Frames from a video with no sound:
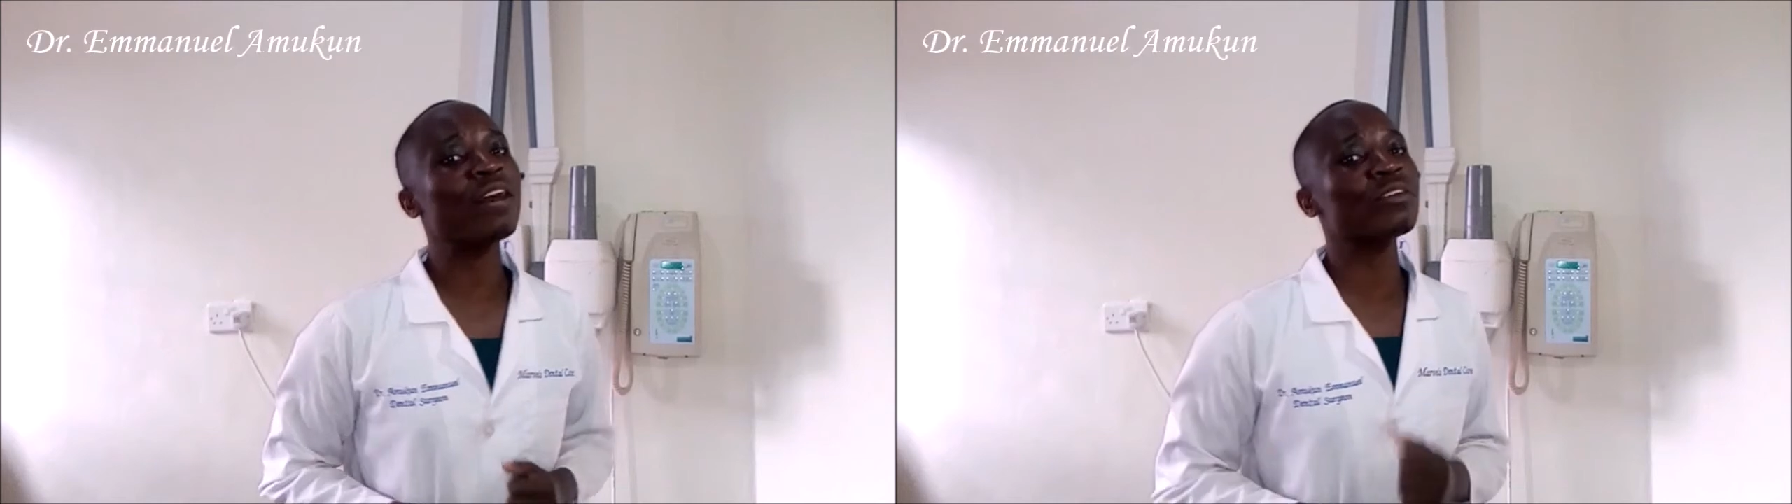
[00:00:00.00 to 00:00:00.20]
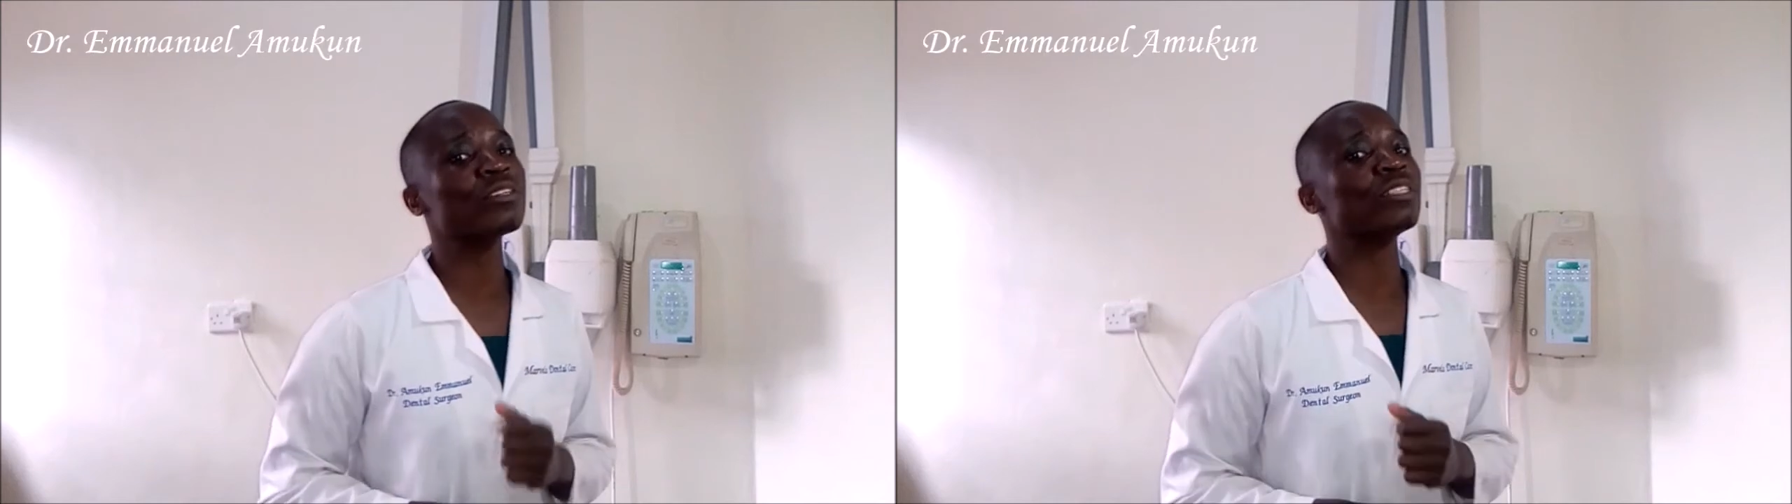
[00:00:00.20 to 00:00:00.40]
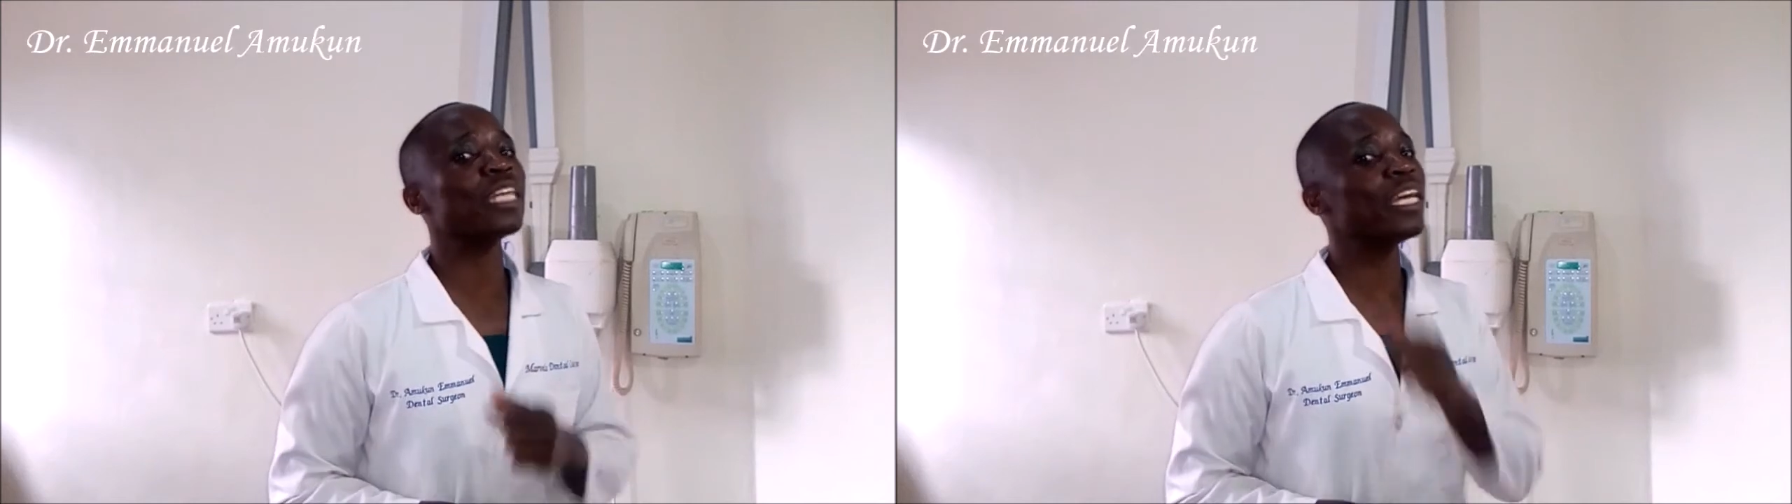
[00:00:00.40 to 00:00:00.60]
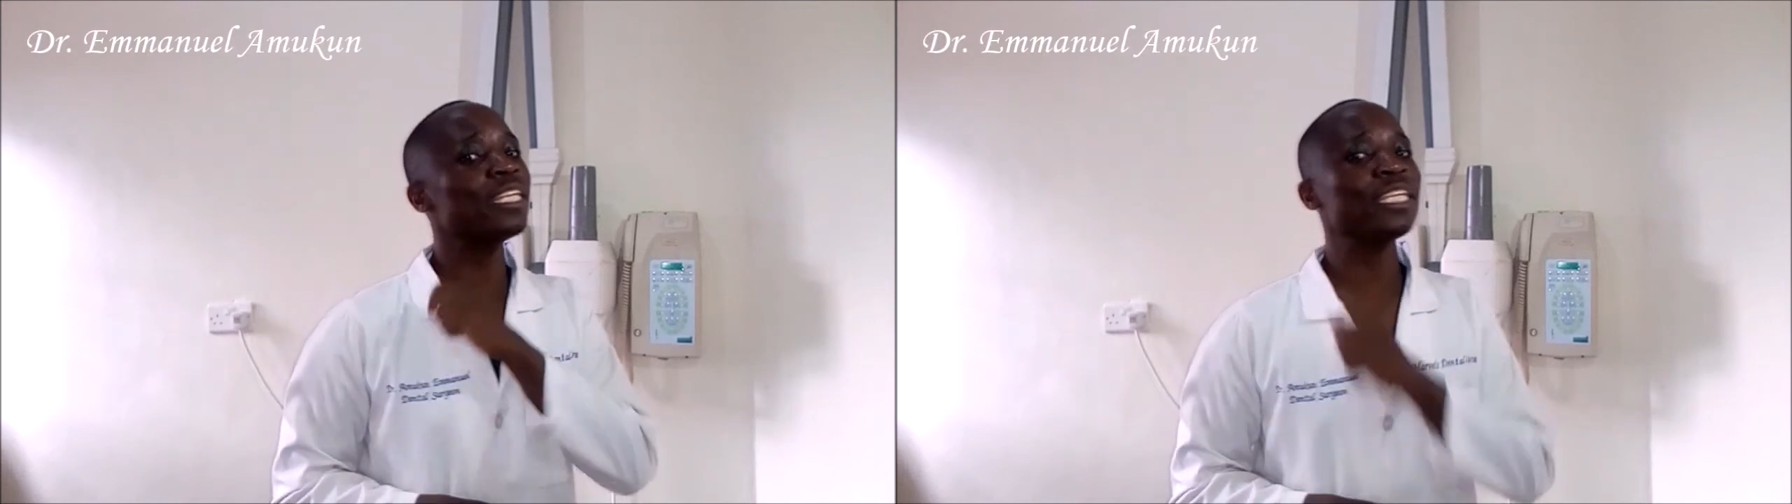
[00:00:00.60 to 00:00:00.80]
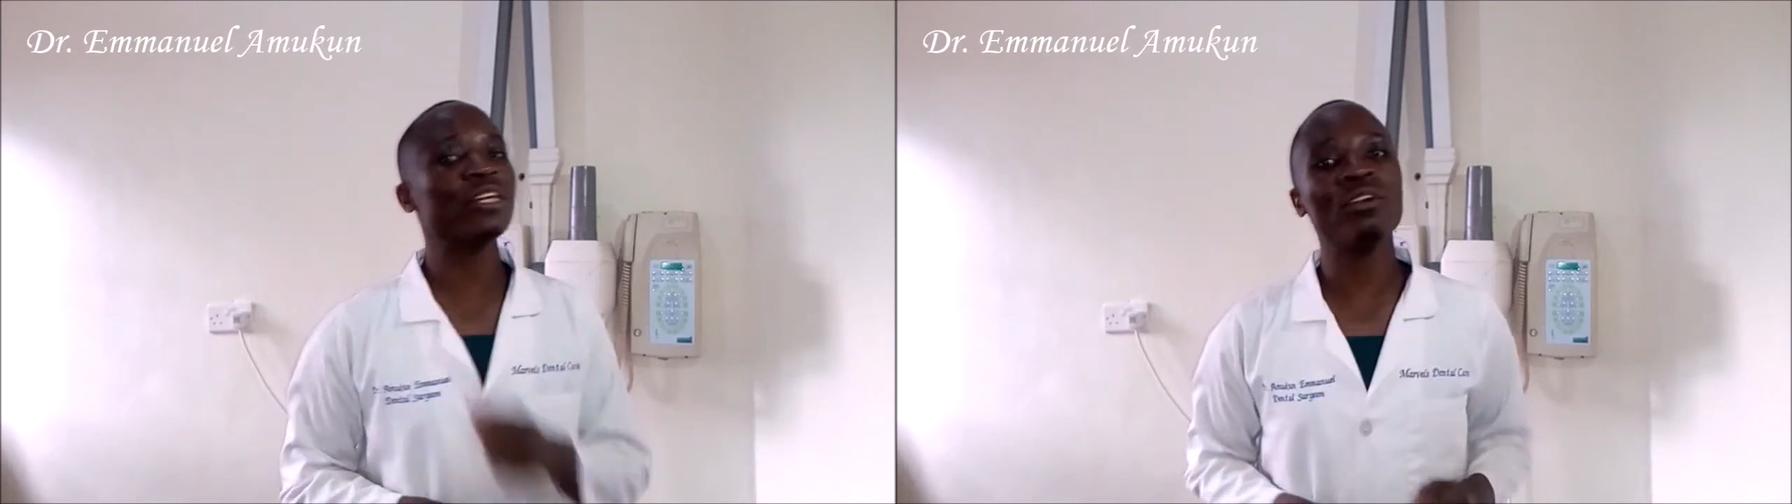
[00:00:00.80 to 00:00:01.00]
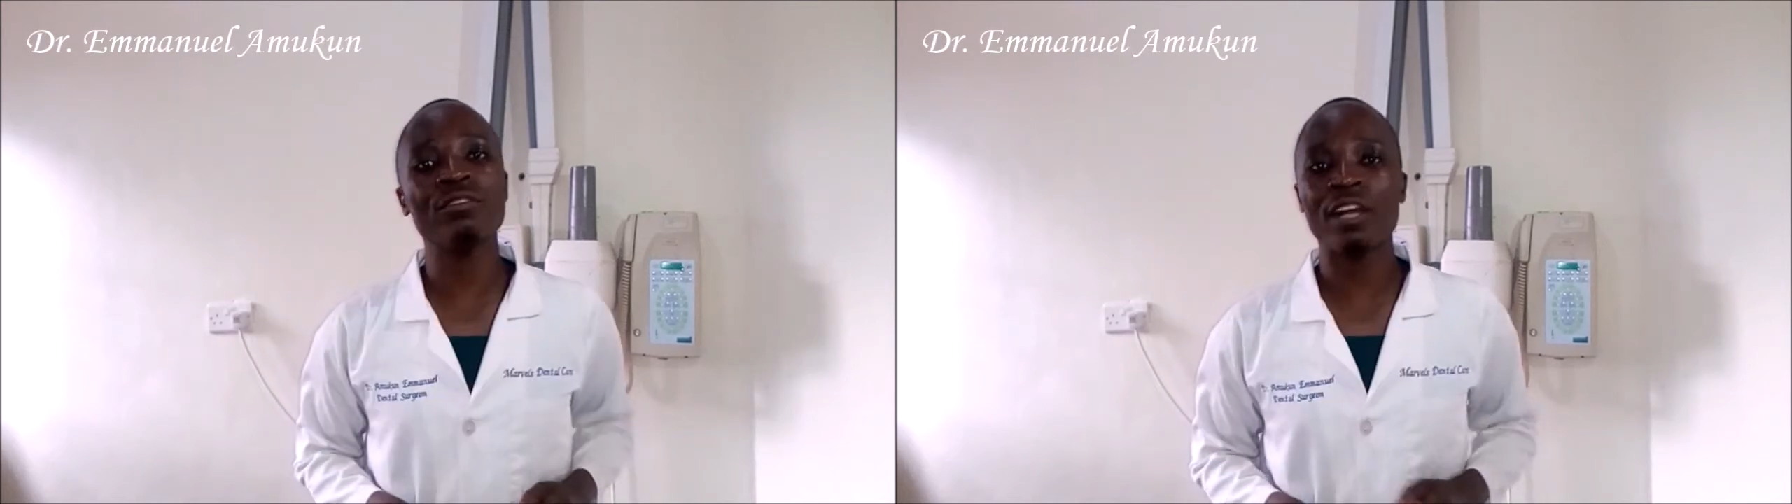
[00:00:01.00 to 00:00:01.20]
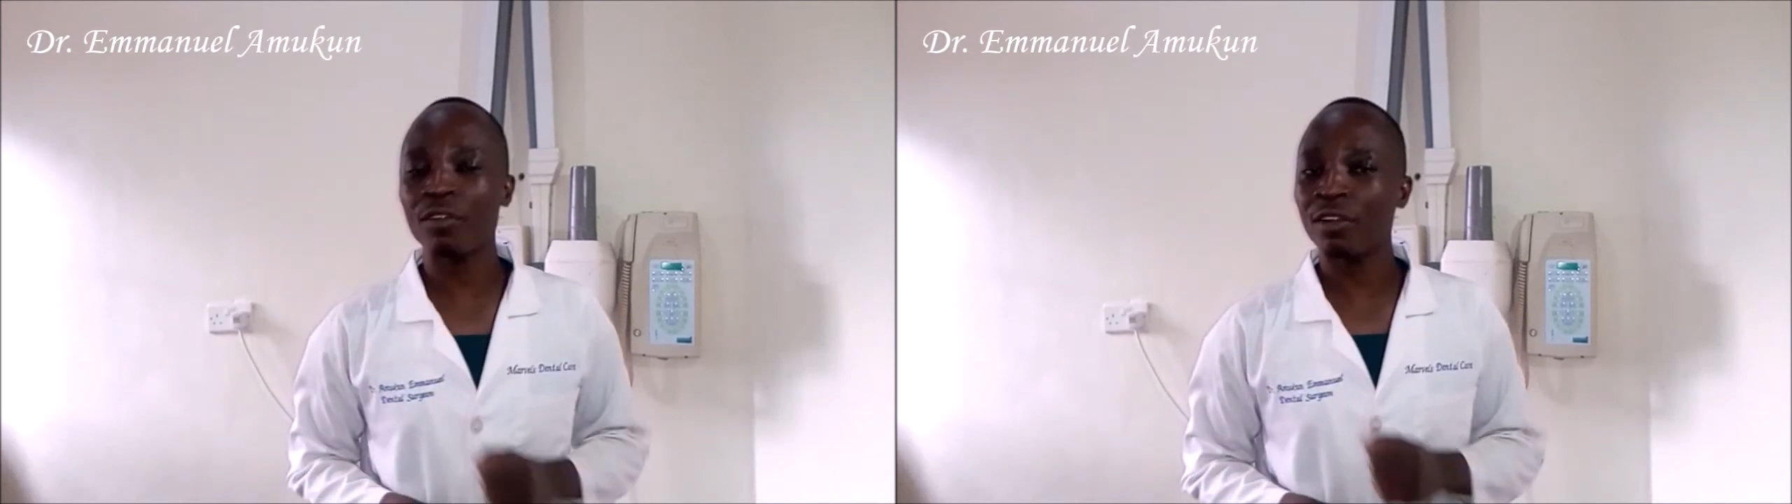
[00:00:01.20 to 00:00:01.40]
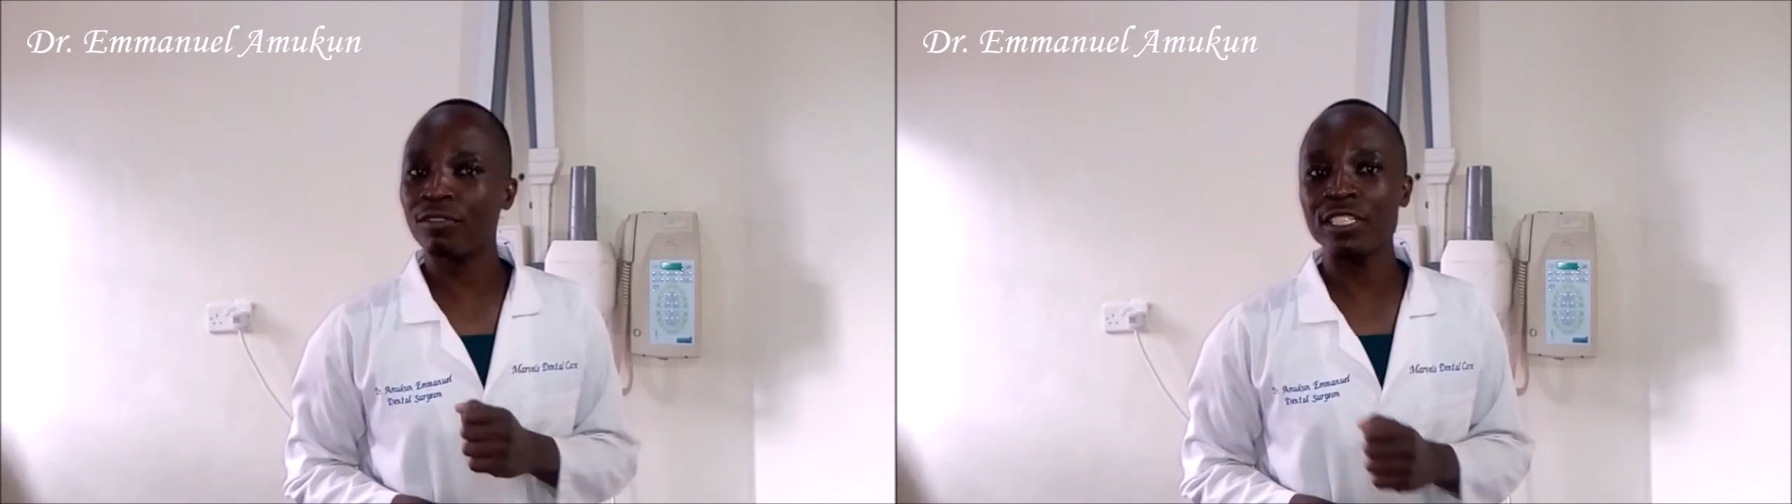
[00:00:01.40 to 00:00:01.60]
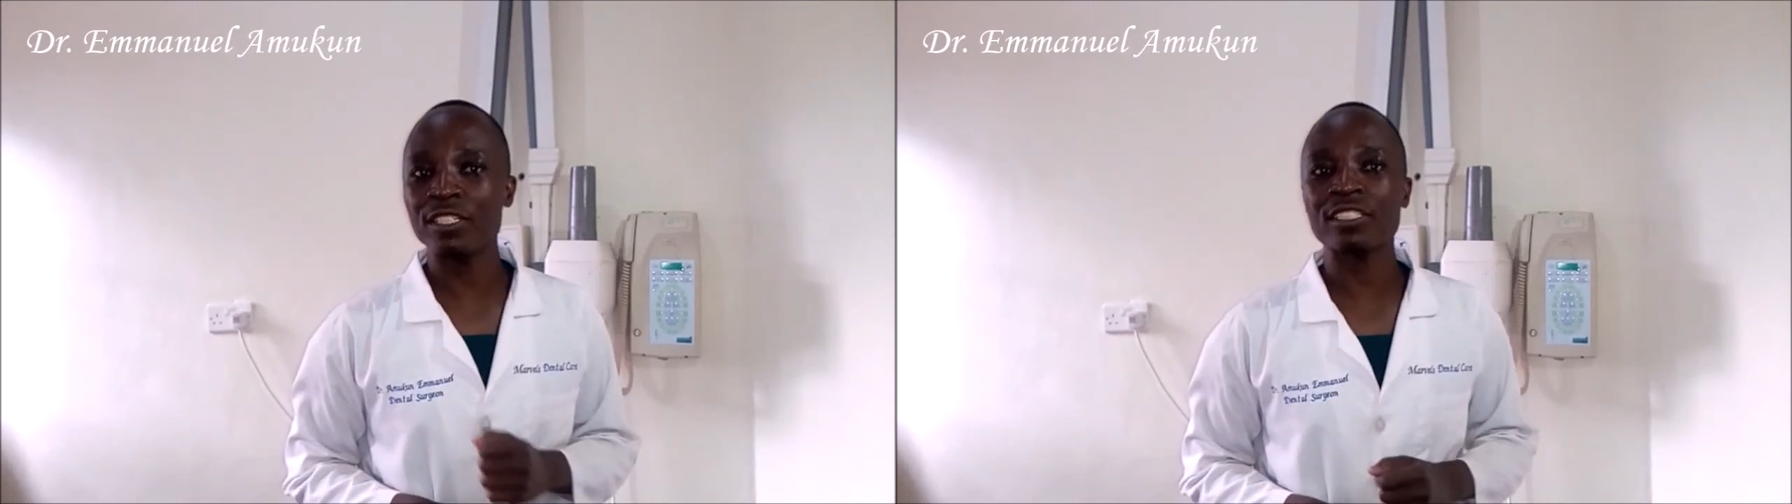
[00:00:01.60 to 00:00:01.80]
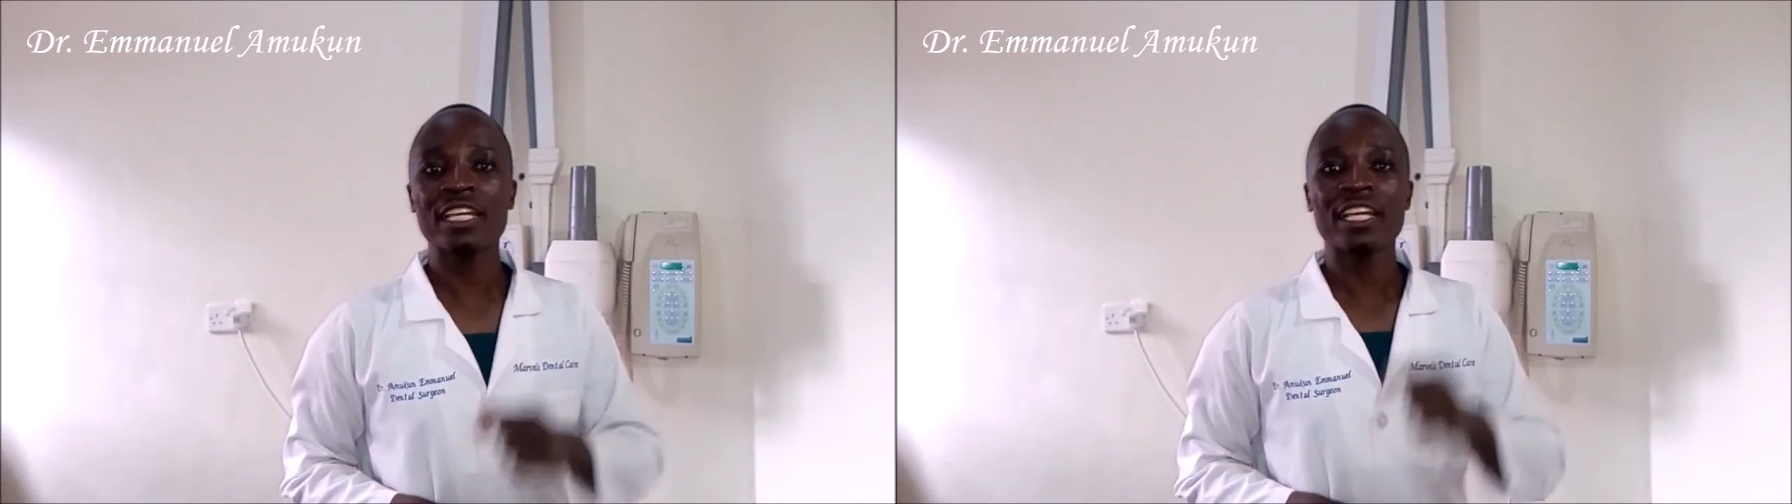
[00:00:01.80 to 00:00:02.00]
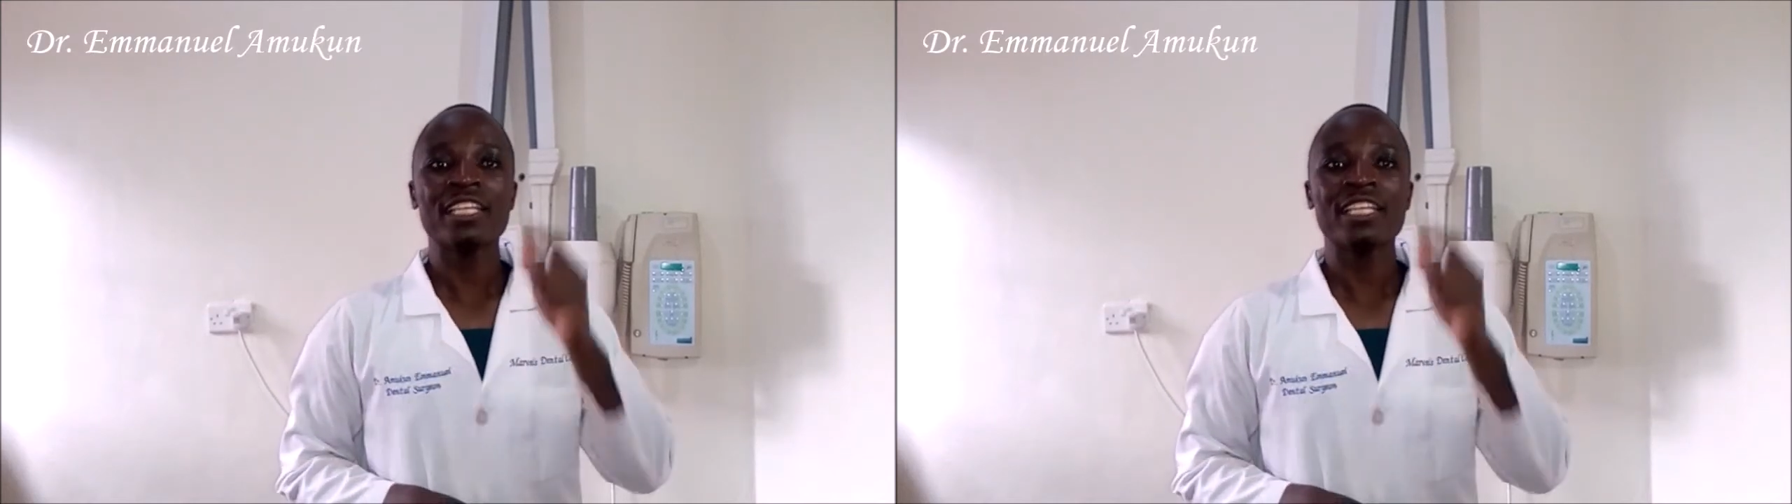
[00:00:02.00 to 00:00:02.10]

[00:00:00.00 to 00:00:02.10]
out on any of our videos.